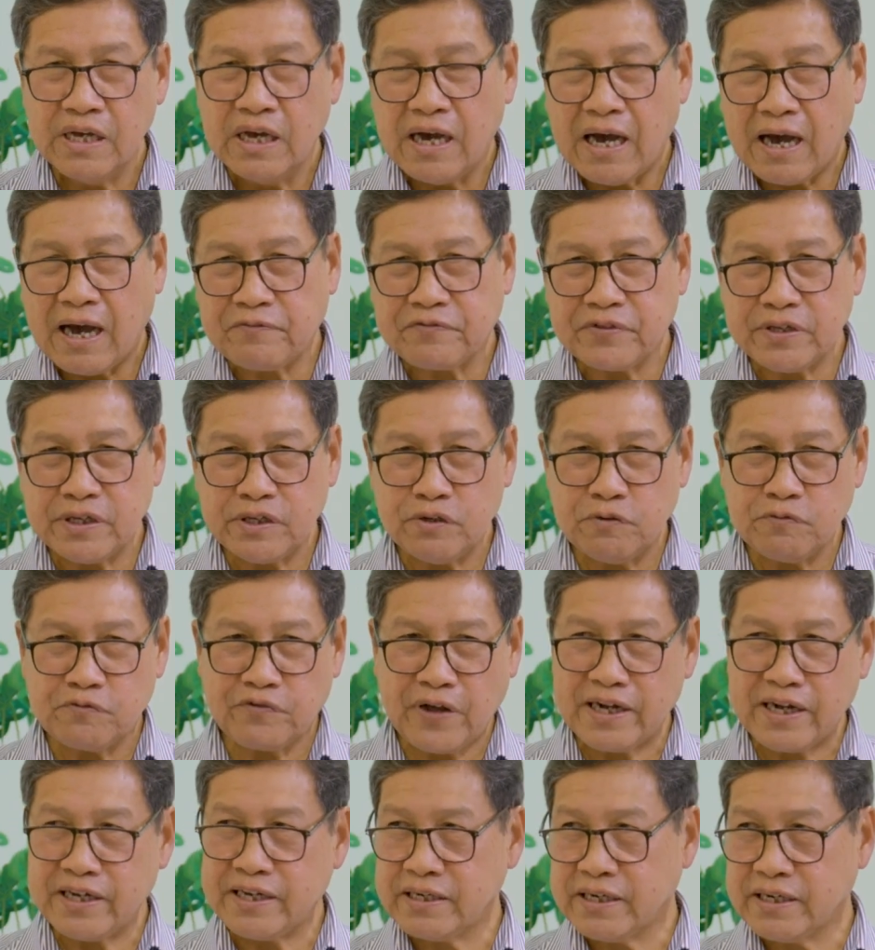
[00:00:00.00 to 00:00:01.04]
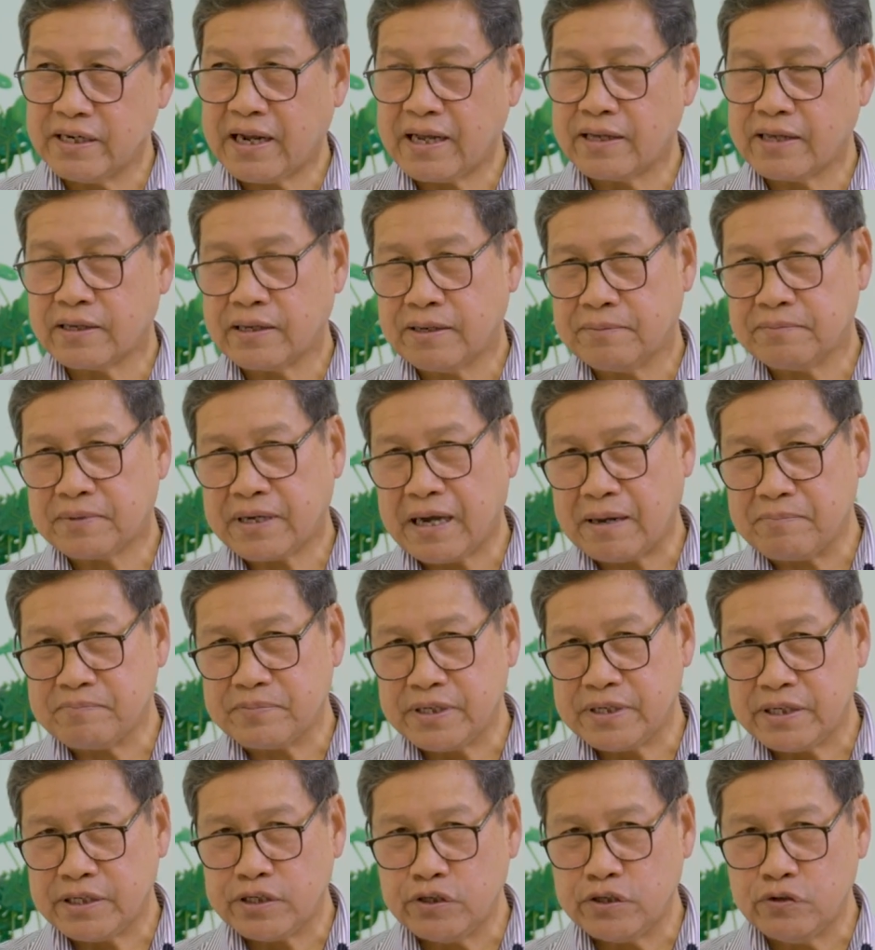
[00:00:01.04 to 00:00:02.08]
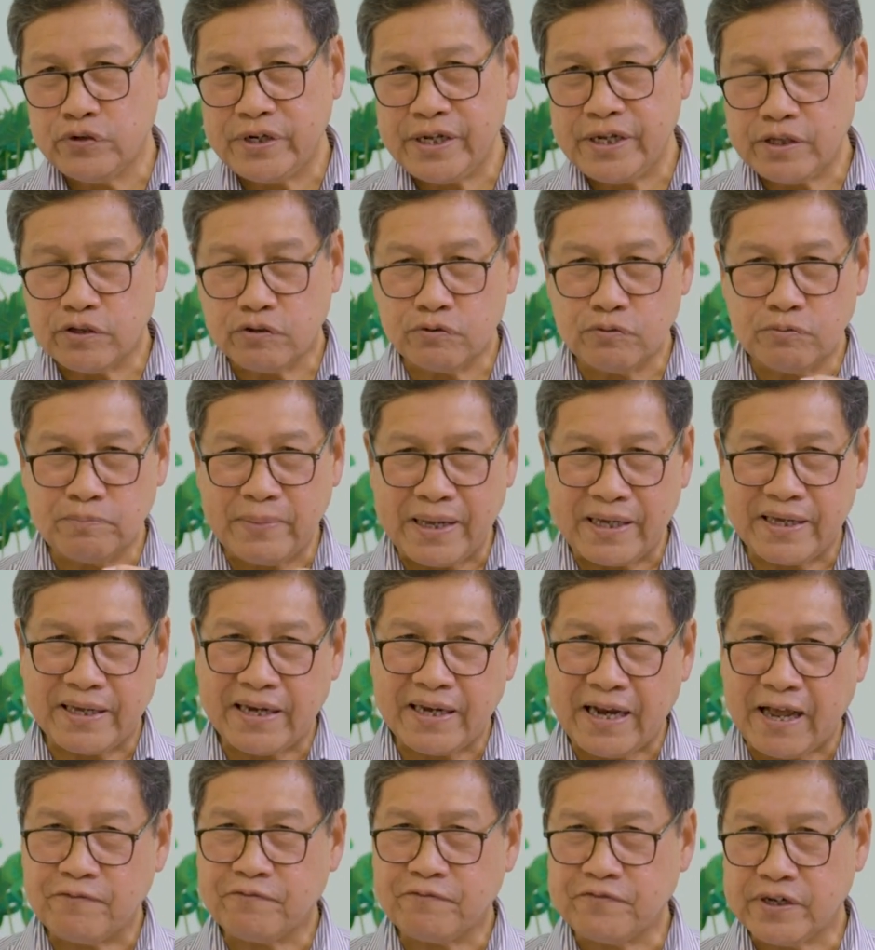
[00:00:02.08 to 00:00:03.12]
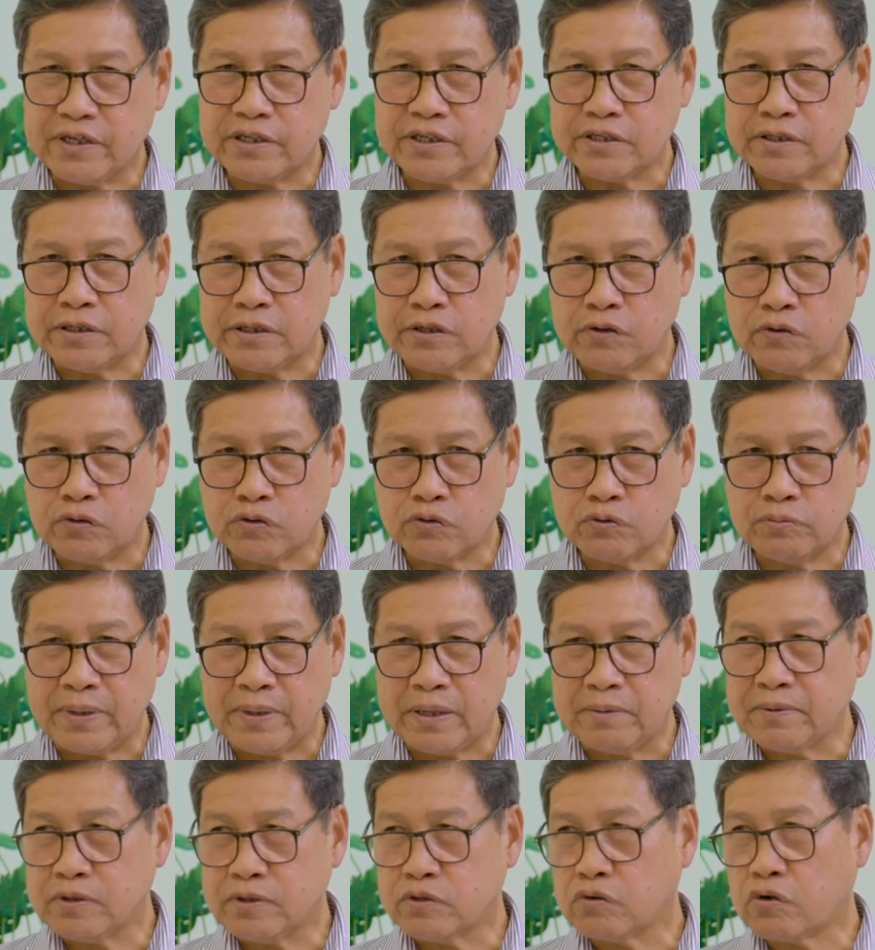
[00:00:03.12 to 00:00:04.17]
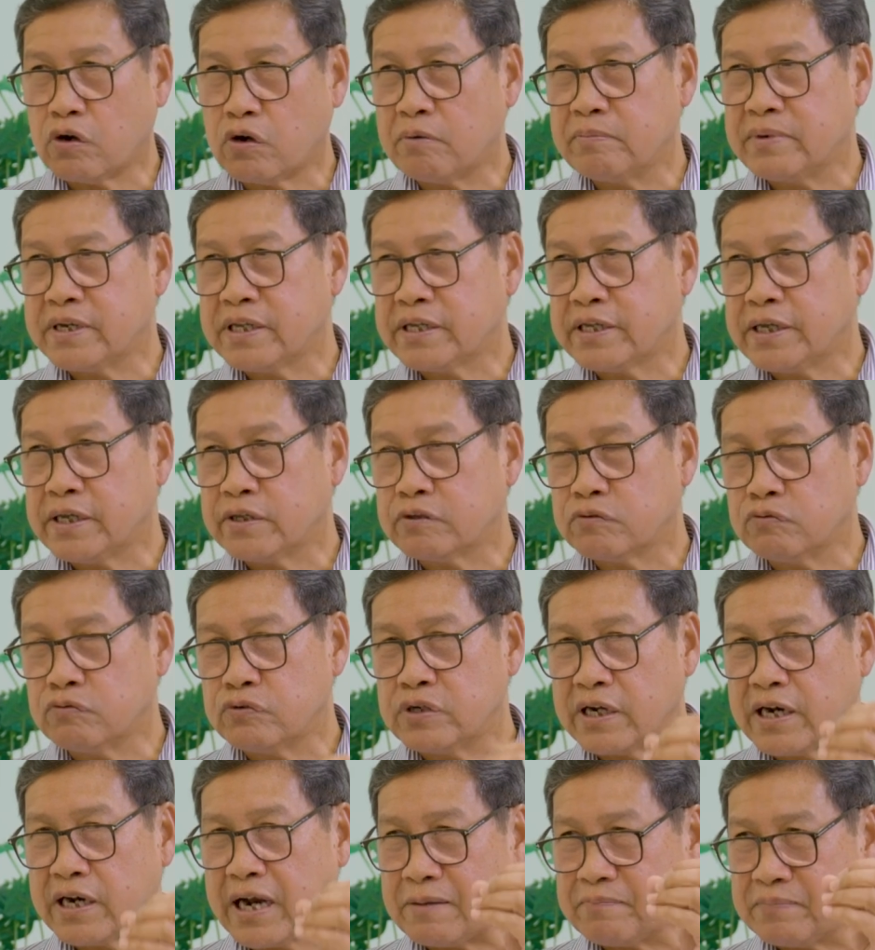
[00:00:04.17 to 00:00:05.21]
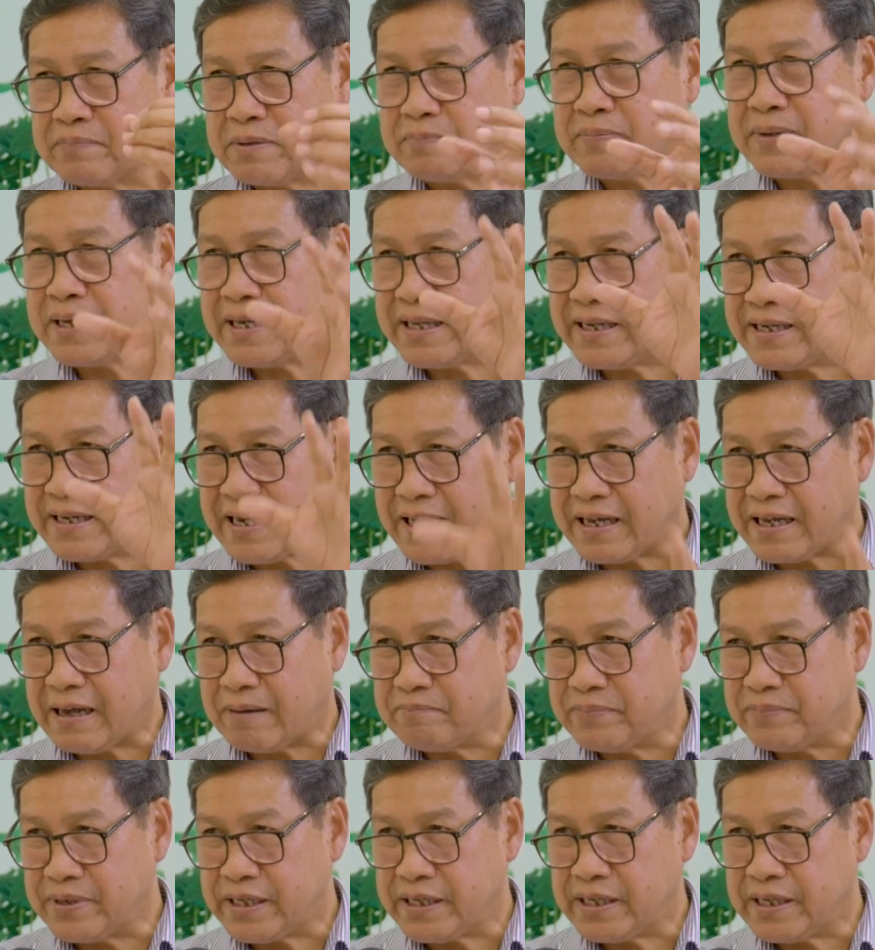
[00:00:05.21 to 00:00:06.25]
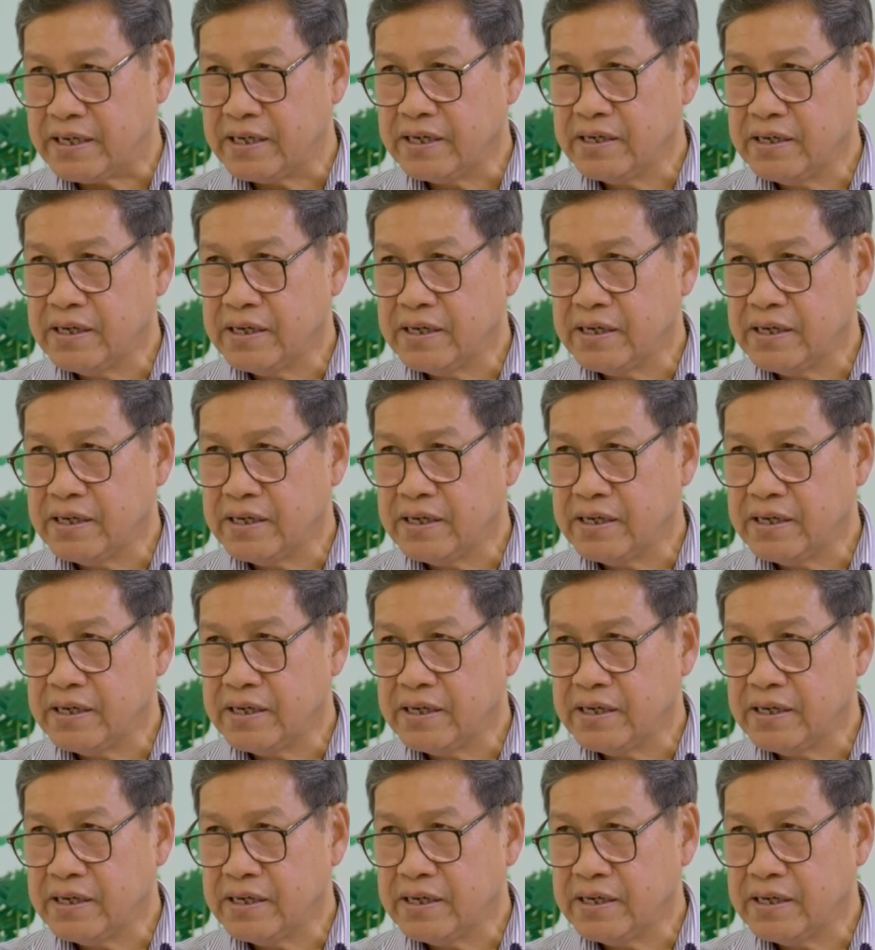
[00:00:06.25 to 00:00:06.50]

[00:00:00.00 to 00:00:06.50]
After you finding the right company, you need to make an effort, to be able to communicate to the right people in that company.